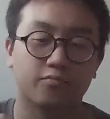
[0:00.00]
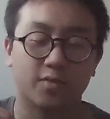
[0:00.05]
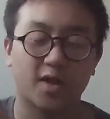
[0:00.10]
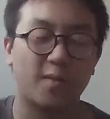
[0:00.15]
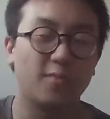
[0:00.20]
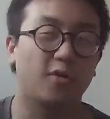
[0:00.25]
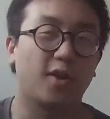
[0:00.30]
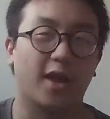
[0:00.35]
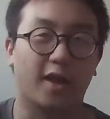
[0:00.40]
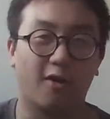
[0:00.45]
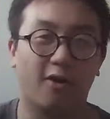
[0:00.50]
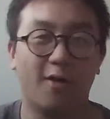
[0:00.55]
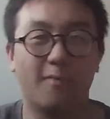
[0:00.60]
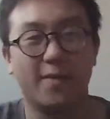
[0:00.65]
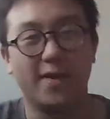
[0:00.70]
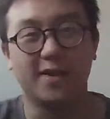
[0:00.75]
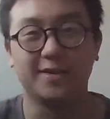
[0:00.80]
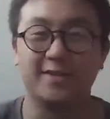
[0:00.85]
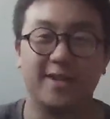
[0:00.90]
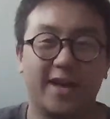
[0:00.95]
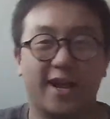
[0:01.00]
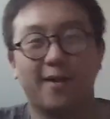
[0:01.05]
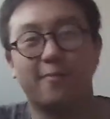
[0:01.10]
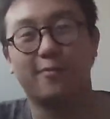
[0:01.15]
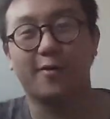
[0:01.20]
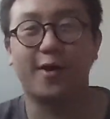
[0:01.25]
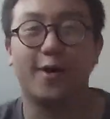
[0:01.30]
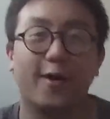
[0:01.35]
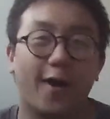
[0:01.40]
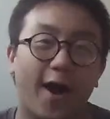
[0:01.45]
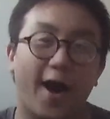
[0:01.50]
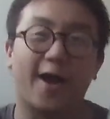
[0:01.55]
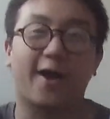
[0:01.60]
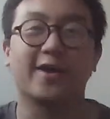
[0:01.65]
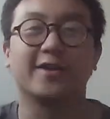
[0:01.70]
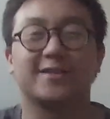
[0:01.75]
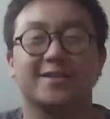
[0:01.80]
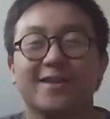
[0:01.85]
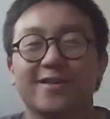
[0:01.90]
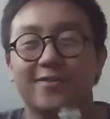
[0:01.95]
I'm not like, oh, I'm meditating, I'm not, I
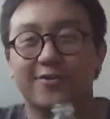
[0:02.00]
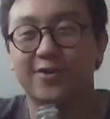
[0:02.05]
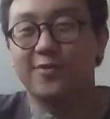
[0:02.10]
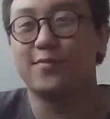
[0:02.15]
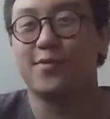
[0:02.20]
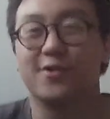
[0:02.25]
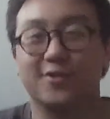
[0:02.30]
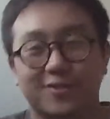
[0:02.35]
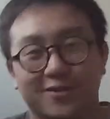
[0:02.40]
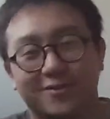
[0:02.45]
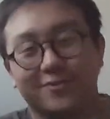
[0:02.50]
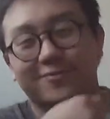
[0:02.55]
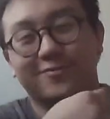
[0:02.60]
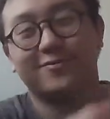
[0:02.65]
can see it for the person.